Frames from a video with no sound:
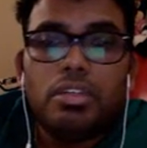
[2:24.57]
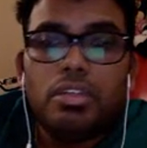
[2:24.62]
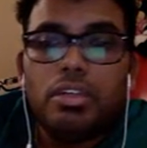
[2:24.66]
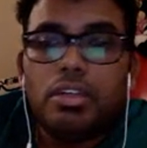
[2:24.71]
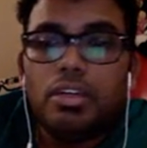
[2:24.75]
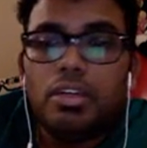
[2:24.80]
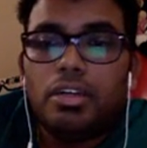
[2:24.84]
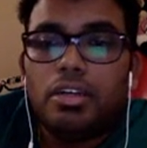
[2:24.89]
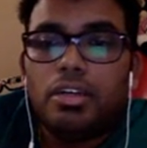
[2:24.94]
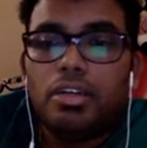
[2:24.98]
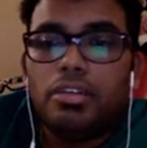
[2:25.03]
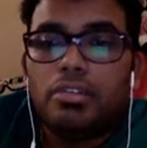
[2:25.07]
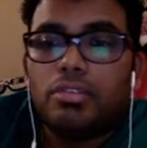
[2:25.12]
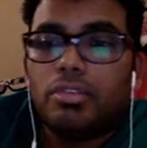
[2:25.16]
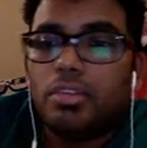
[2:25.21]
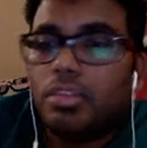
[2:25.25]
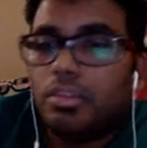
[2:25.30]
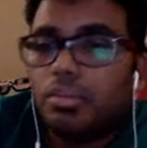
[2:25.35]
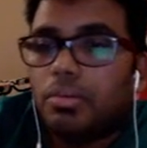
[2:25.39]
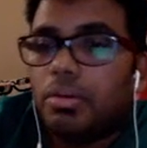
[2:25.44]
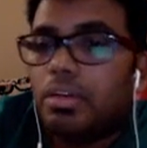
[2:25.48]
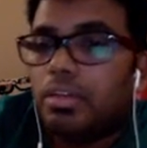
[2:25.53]
So
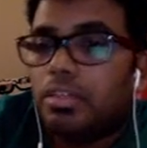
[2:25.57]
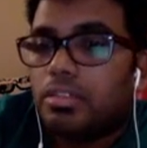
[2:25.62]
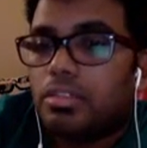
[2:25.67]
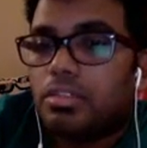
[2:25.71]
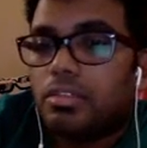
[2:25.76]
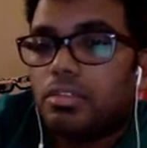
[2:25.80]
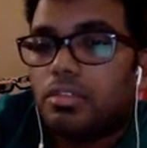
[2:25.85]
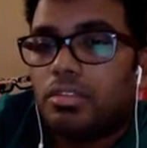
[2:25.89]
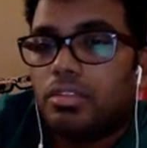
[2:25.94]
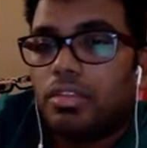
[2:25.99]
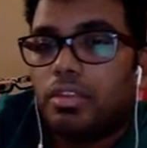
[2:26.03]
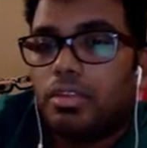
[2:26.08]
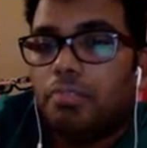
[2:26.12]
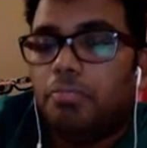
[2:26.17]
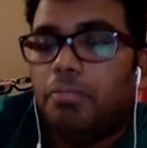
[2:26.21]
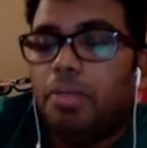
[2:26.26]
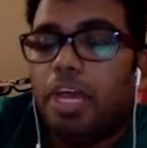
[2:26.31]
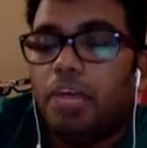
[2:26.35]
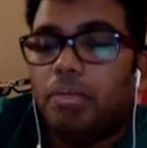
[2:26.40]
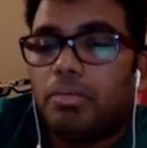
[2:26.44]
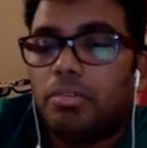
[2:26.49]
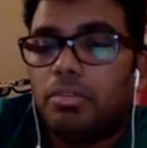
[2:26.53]
otherwise the
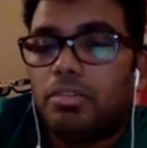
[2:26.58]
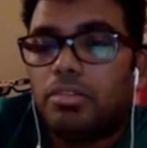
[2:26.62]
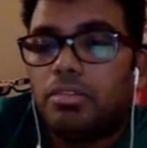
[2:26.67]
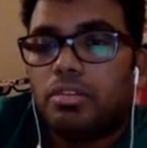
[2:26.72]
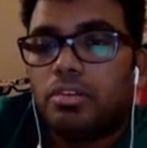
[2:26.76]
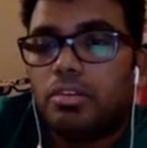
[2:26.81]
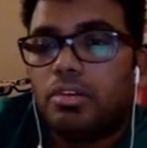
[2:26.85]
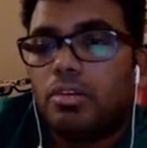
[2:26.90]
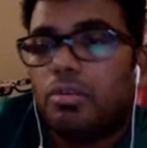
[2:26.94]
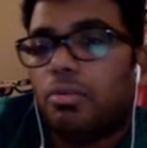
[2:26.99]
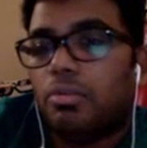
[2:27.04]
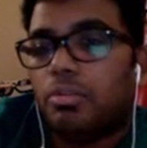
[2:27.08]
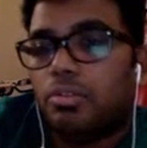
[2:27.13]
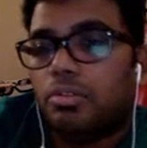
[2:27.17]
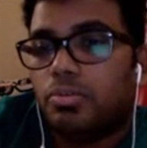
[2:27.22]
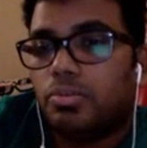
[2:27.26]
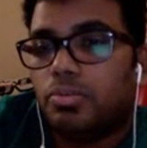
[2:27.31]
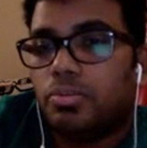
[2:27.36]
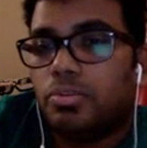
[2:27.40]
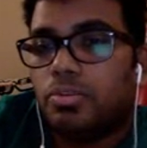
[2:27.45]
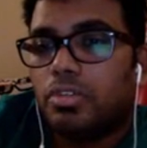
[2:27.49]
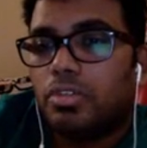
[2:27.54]
maps won't
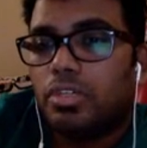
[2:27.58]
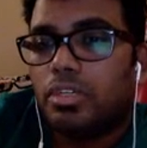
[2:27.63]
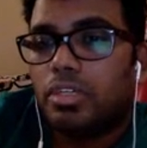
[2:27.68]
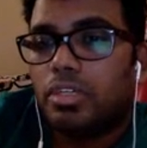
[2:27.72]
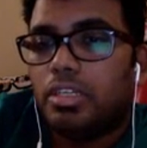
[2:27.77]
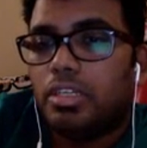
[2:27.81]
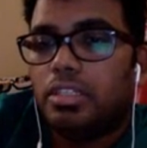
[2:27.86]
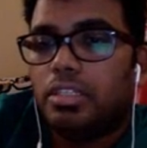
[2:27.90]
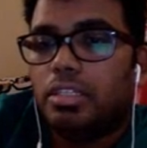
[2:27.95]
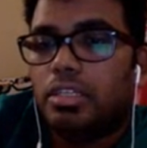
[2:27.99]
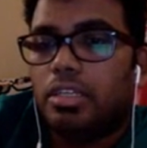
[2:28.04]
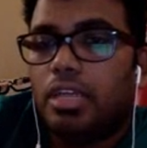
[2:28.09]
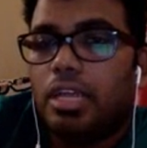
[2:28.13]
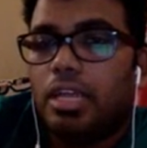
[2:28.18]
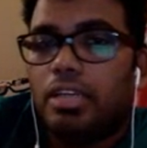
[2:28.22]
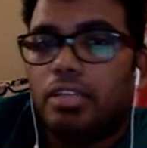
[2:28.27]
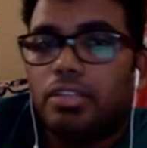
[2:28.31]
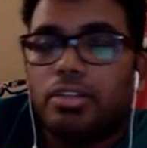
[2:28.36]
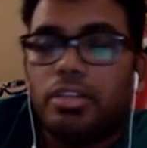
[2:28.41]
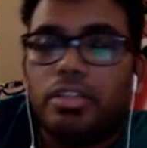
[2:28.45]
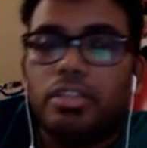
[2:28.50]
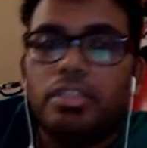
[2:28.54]
work the
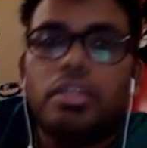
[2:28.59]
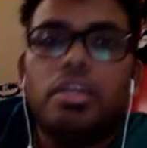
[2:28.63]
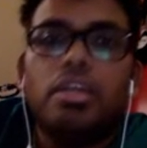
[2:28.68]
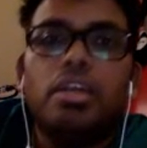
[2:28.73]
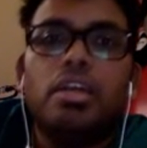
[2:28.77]
Android.